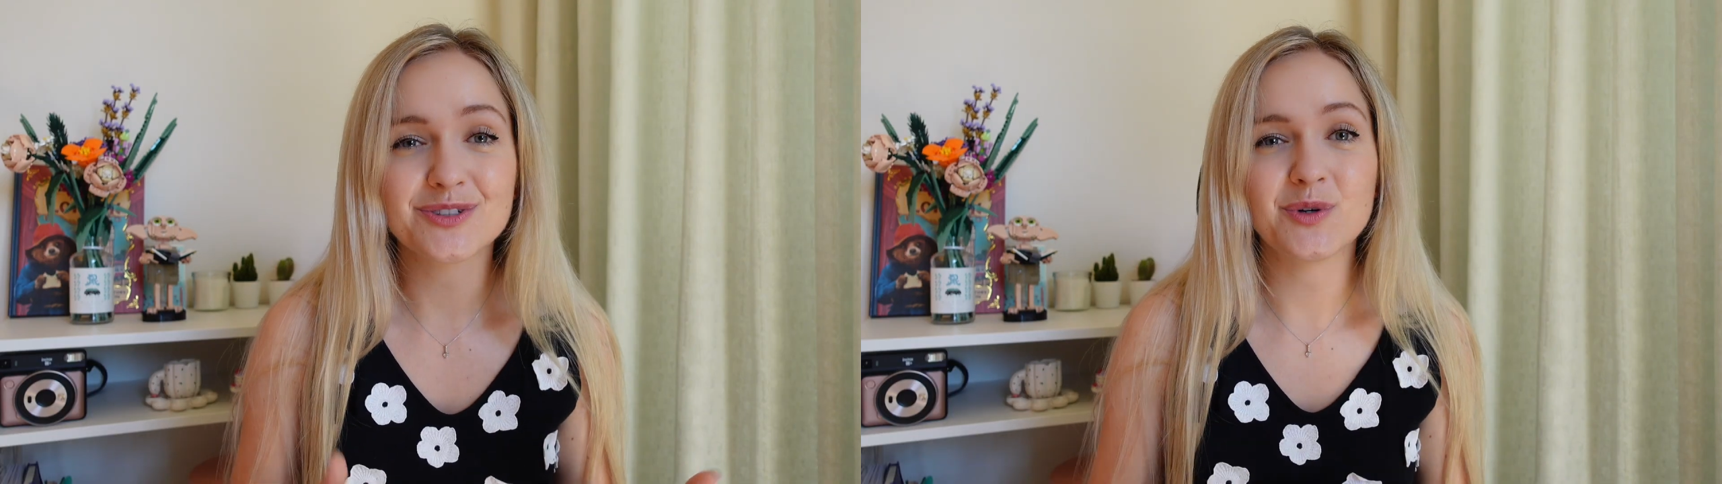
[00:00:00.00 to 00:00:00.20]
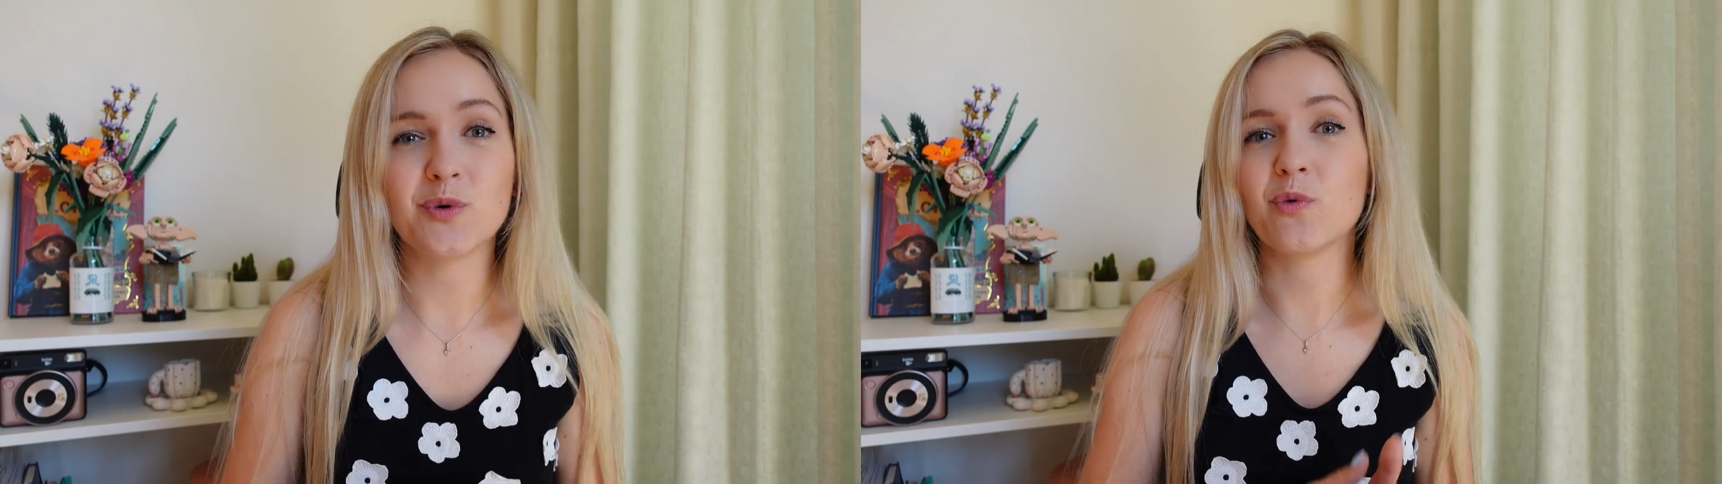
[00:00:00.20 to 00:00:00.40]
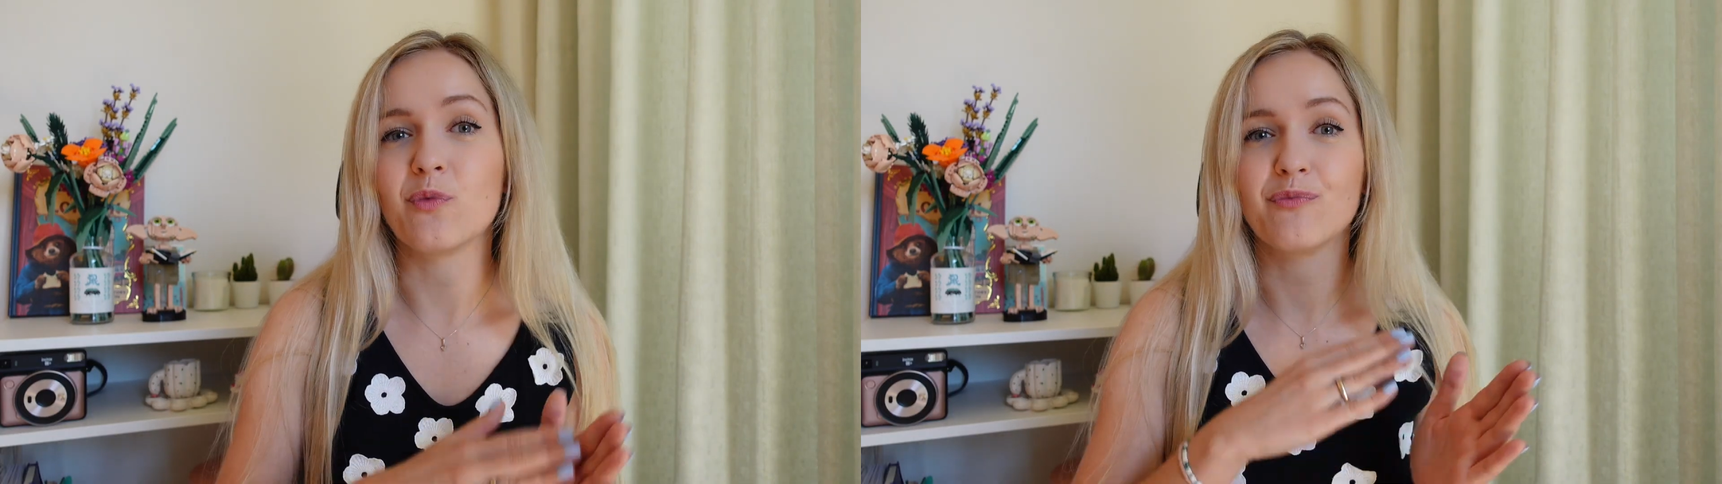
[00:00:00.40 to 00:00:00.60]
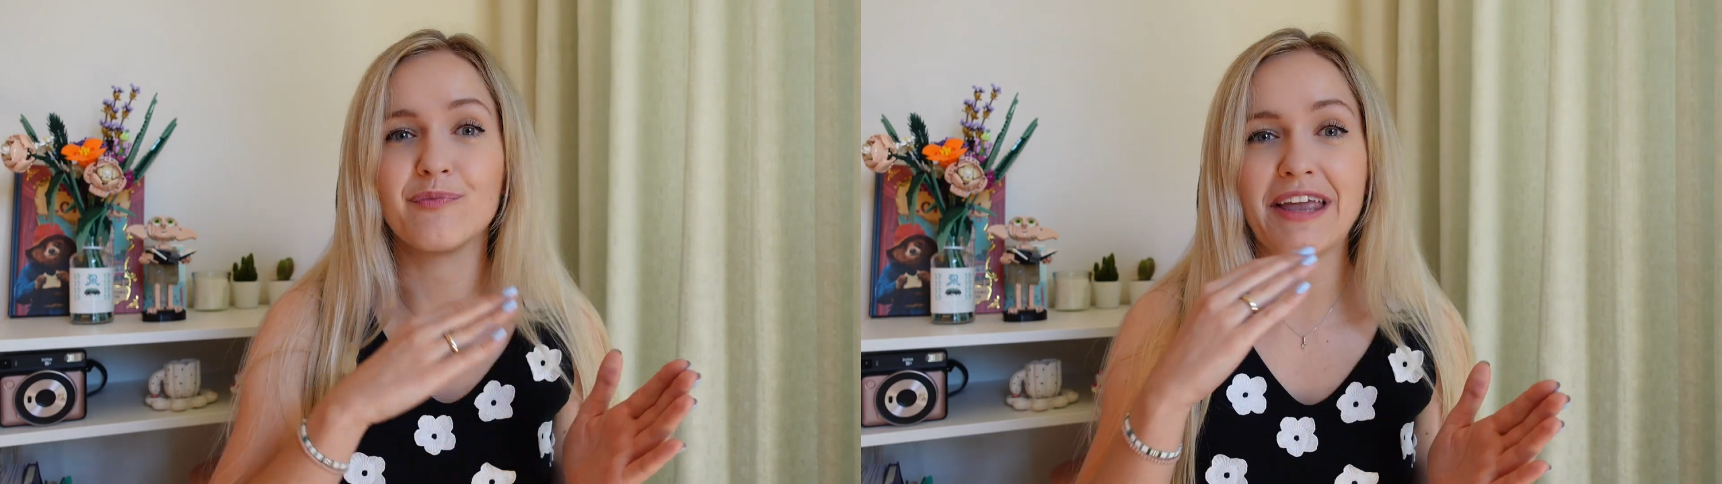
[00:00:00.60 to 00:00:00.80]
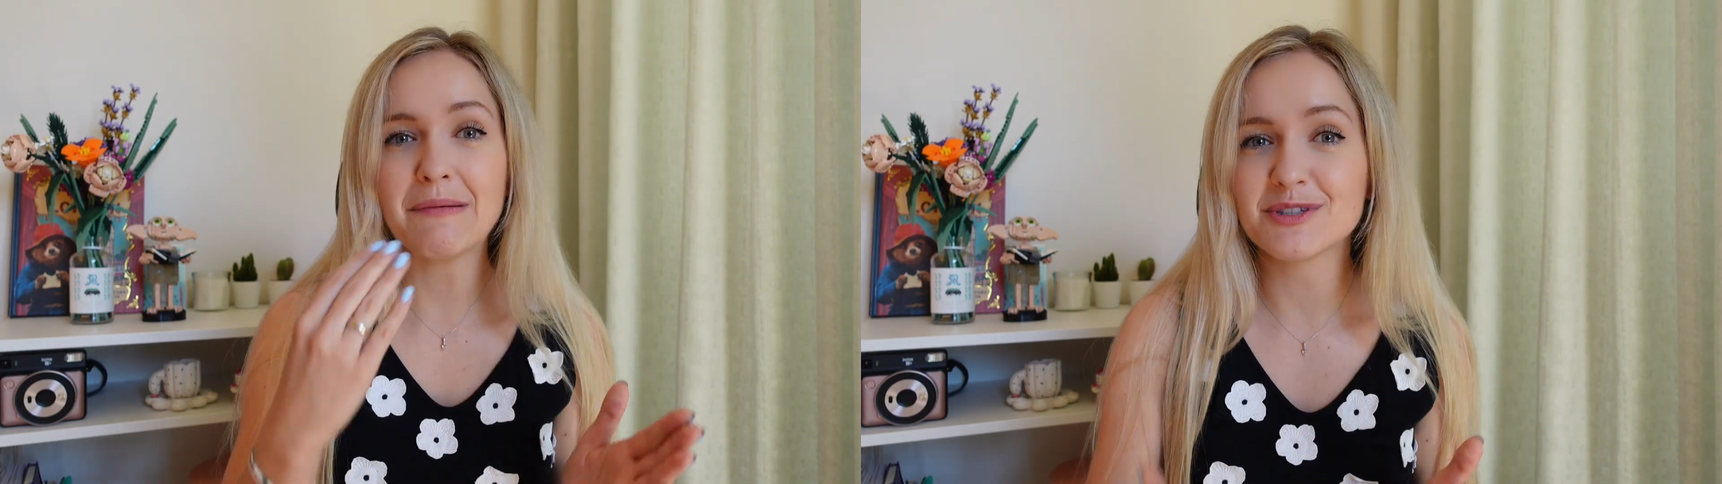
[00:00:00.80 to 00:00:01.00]
who
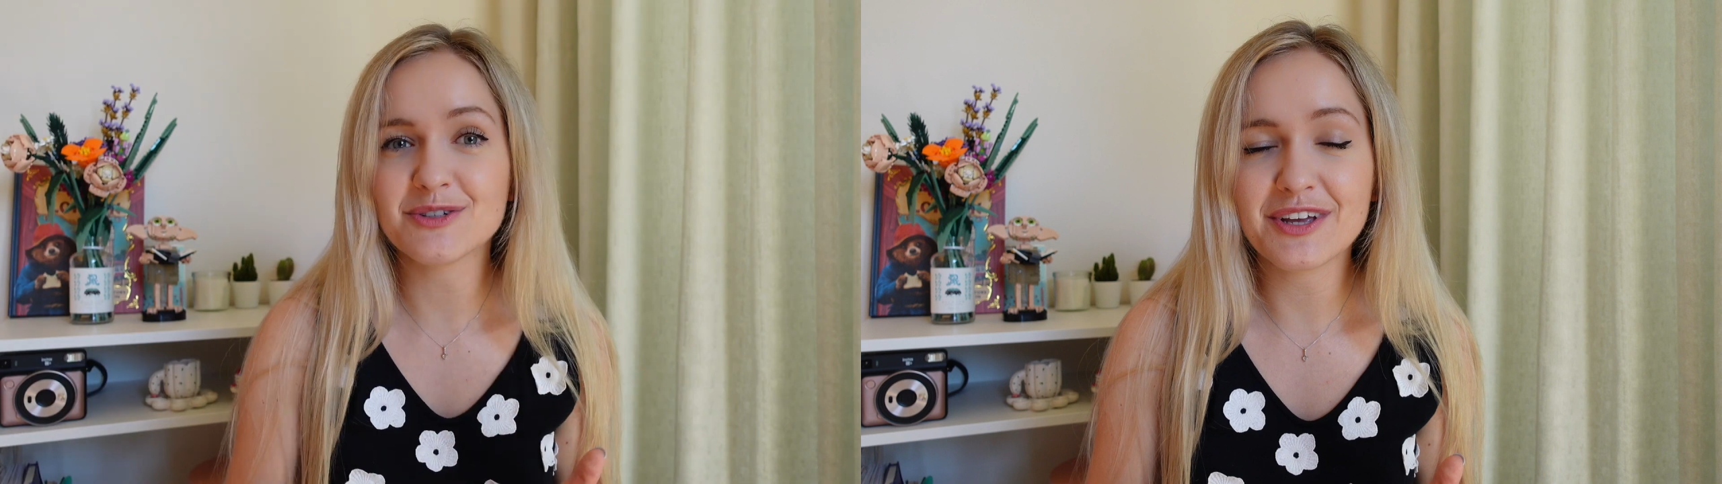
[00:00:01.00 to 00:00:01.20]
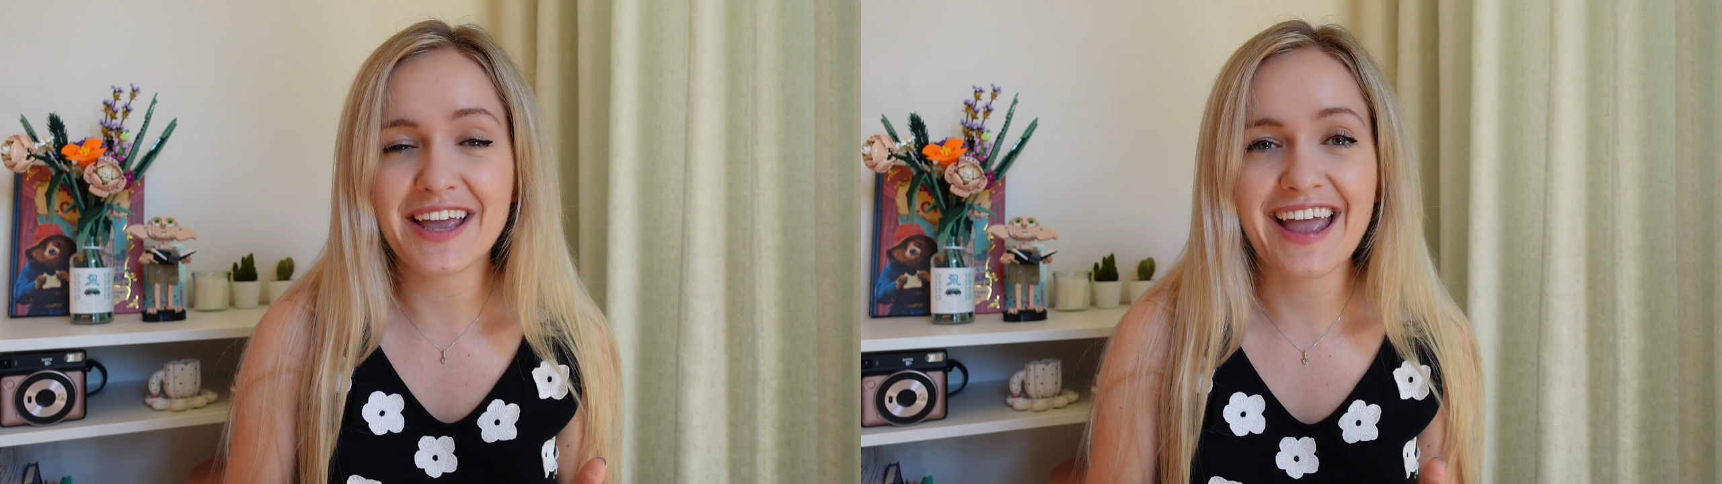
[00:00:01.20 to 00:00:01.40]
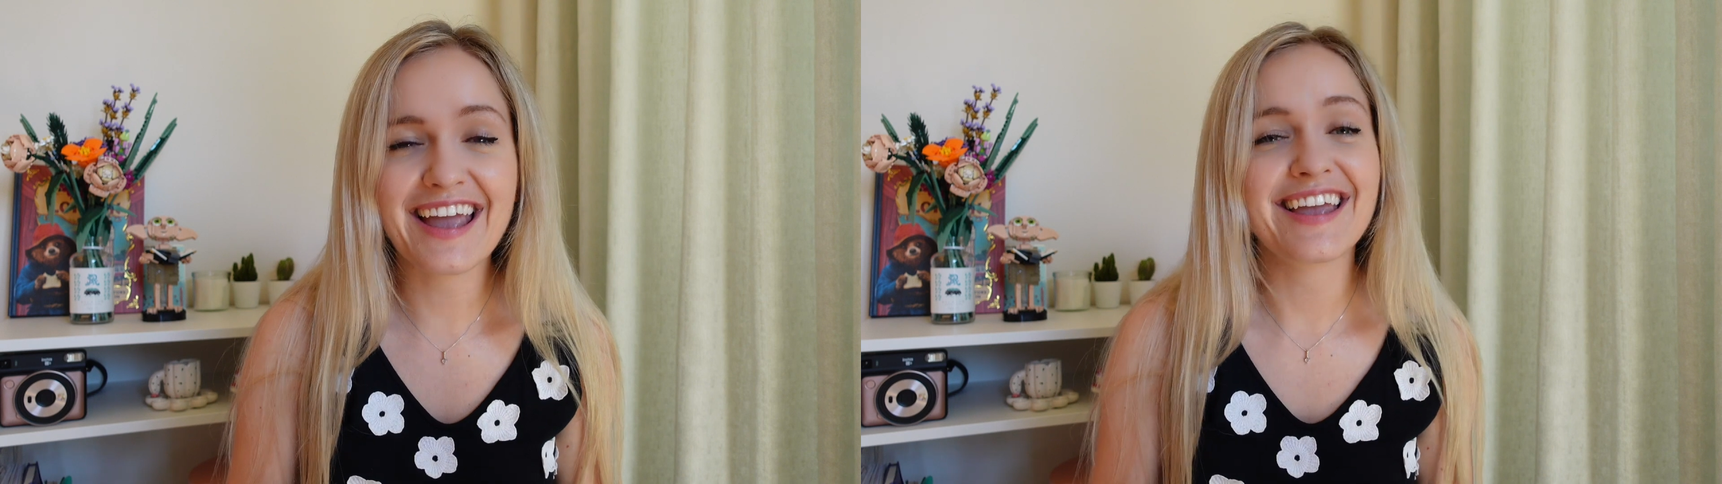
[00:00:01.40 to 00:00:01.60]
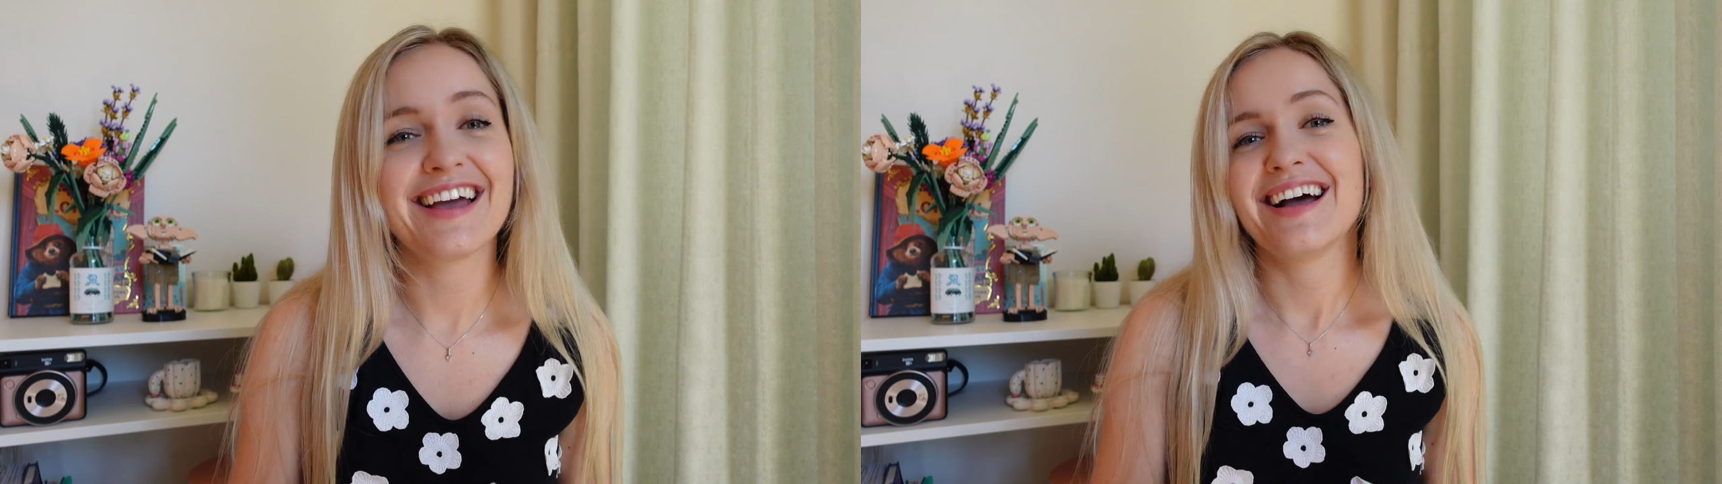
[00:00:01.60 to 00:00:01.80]
came to the UK